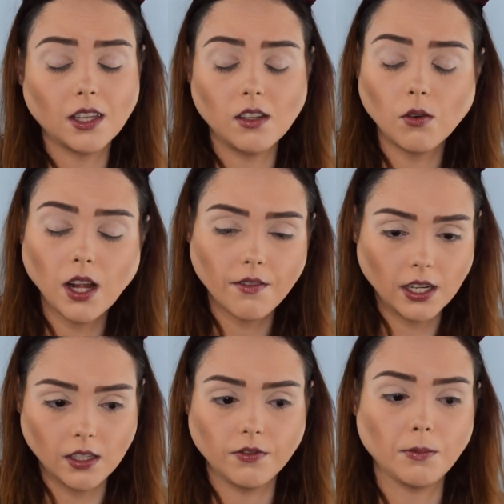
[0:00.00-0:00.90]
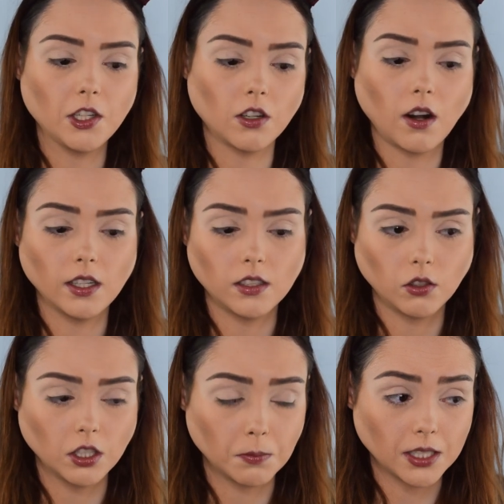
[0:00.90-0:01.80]
You don't have any information on it
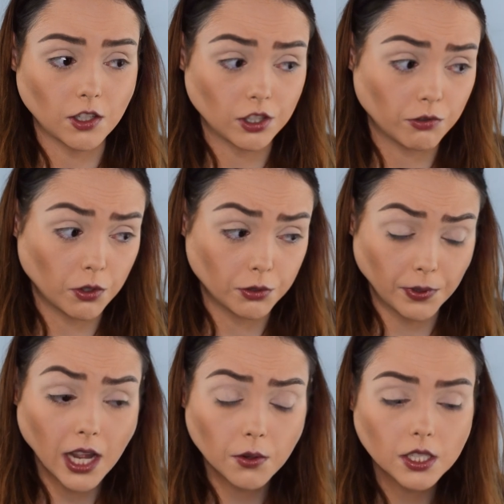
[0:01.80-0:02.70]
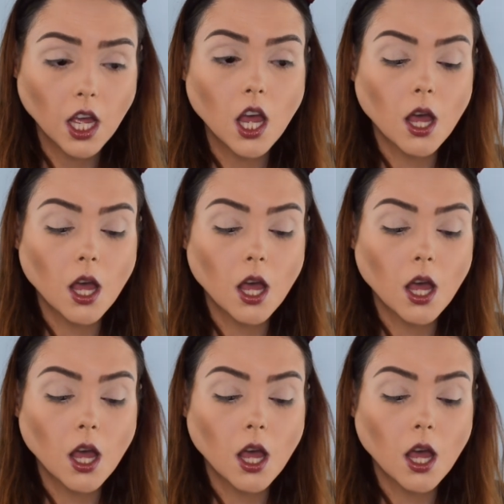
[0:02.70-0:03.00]
until Christmas actually rolls around.